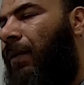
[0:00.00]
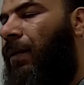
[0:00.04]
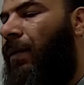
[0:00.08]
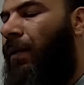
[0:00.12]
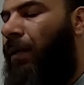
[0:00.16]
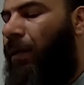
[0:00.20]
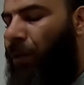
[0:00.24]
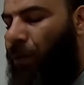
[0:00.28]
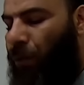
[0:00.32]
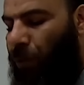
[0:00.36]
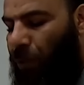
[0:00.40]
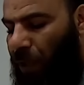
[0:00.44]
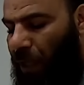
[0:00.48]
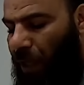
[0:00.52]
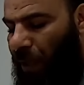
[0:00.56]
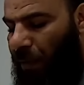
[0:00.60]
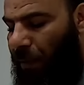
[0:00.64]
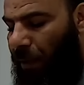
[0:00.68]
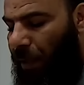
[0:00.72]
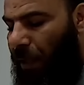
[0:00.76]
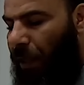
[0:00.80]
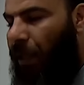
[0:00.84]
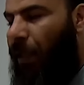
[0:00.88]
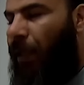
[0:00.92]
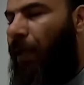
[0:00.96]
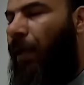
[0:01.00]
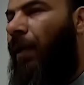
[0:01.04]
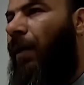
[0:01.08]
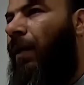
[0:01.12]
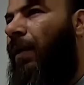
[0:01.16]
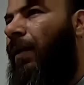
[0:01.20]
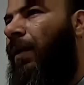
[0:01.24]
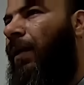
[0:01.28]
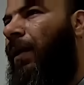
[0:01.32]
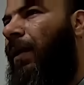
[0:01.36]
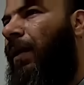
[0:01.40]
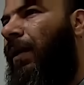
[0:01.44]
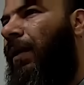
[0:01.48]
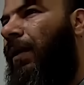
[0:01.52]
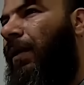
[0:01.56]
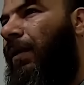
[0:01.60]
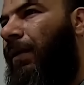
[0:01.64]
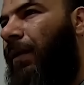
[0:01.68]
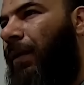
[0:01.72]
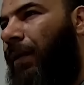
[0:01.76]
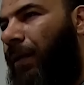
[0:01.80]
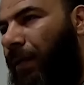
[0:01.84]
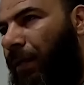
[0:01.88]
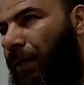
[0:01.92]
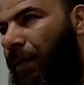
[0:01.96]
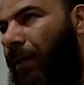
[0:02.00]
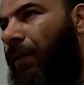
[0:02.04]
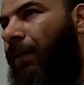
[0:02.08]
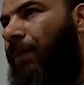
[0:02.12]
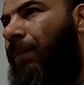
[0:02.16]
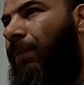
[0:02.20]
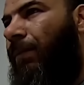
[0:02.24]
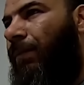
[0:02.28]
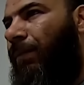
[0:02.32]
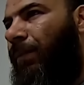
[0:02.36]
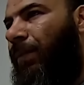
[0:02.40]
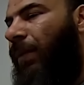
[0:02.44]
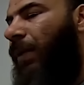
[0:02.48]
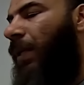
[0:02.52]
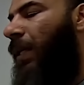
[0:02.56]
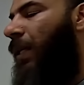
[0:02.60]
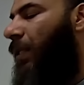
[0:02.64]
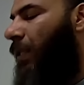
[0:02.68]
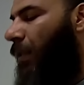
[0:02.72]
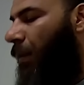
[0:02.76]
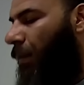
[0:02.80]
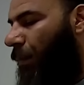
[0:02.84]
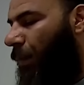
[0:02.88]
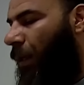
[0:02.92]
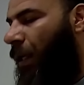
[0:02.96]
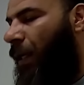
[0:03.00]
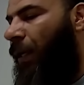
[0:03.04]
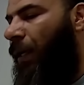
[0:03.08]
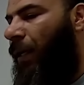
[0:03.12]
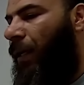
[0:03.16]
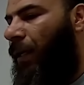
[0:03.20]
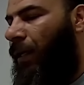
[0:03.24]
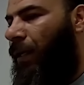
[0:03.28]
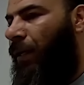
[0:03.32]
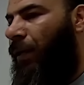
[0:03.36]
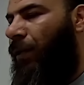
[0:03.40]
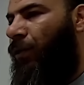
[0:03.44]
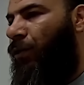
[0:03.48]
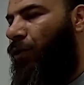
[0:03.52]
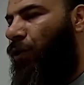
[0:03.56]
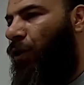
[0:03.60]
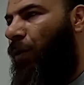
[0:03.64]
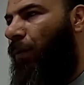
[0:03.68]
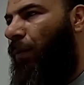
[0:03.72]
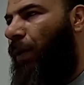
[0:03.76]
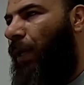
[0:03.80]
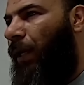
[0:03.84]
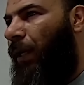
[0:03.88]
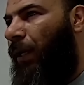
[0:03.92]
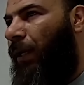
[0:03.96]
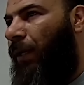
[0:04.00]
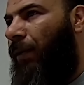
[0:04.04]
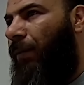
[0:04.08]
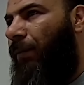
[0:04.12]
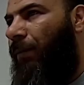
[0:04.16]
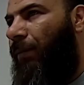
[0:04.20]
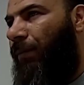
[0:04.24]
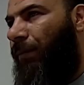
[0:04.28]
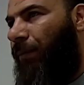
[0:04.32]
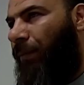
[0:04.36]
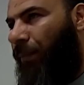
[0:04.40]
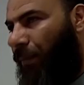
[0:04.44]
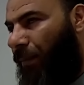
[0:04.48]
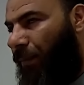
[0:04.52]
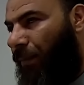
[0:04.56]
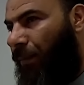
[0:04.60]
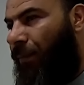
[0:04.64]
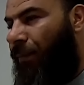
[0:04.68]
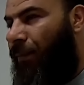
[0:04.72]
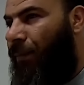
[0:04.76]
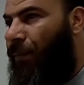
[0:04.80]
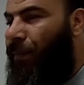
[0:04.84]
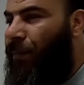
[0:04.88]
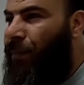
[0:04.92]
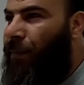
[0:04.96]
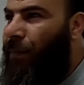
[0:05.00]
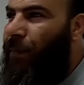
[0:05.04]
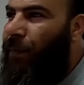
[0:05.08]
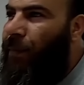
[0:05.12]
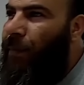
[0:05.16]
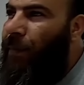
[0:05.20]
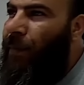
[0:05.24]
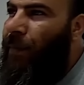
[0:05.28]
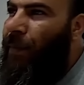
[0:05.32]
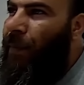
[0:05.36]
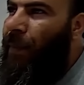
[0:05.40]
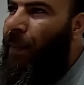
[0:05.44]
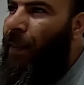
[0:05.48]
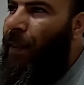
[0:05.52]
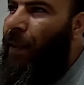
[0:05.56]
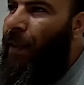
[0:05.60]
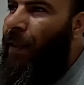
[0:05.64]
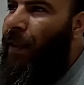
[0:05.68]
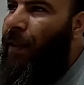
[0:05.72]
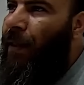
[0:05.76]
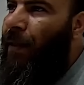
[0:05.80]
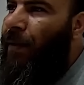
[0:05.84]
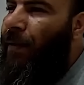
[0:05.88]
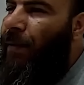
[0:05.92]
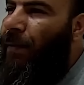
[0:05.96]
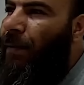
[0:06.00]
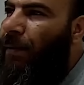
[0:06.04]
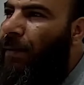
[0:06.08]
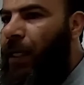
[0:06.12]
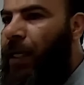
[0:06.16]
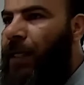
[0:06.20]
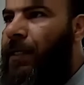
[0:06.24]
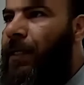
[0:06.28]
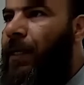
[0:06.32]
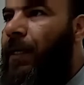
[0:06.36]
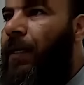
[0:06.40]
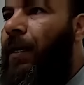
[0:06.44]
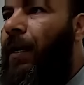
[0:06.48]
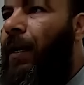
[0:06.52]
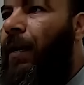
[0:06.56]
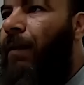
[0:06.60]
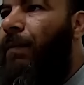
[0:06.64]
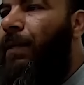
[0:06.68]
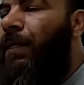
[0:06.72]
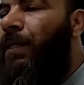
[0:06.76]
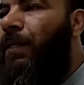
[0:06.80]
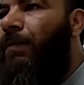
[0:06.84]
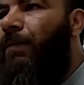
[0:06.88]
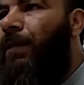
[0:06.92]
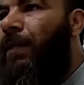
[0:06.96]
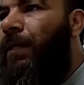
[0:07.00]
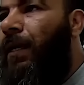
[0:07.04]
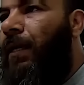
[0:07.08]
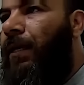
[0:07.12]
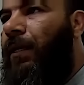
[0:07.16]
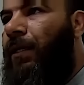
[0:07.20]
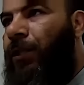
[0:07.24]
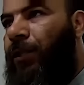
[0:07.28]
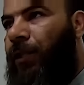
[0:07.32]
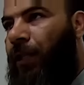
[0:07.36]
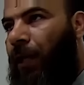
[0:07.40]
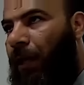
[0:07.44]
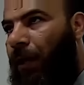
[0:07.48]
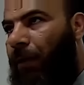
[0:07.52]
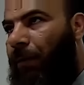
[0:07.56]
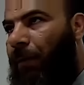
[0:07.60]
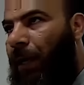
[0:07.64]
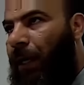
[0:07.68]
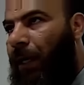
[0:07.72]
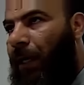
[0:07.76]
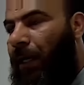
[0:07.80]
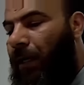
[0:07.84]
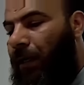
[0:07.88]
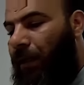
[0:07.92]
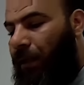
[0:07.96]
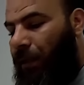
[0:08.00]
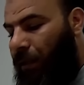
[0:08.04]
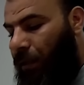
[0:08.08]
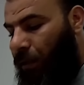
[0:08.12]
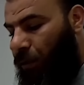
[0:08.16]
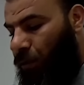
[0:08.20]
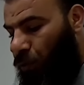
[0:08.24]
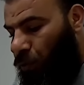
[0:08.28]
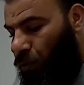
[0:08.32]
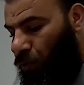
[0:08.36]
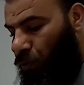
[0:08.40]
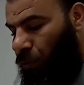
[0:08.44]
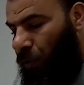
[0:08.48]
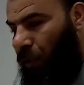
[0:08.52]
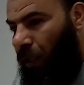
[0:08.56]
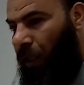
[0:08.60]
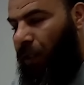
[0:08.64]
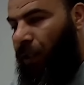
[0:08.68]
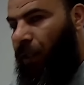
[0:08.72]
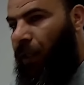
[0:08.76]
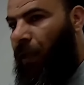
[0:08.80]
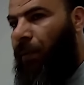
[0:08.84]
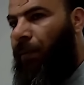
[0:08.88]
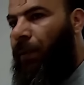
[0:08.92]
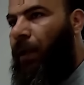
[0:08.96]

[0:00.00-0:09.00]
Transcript: to carry out either smuggling operations, trafficking routes of weapons to deliver ammunition to Lebanon. The